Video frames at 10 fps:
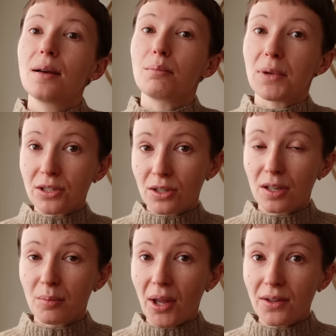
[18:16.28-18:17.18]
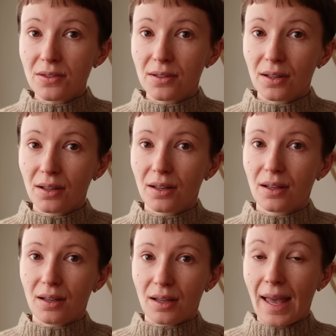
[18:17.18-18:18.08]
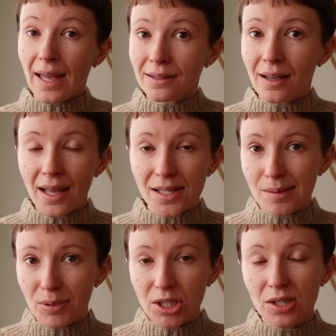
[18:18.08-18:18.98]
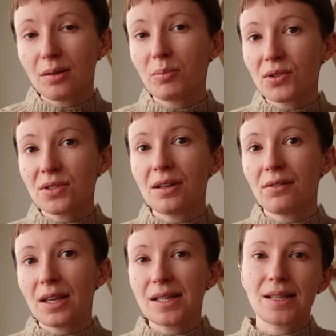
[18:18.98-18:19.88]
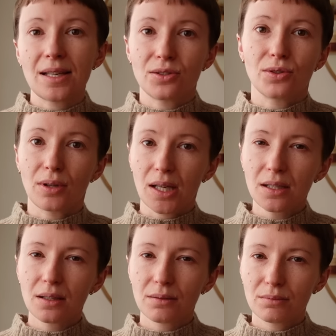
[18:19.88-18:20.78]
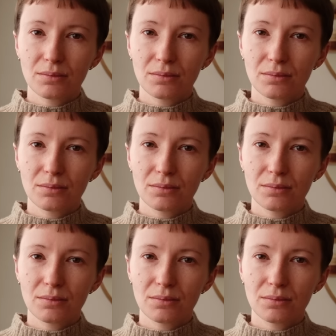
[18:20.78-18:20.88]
measure your bust, add as much positive is as you like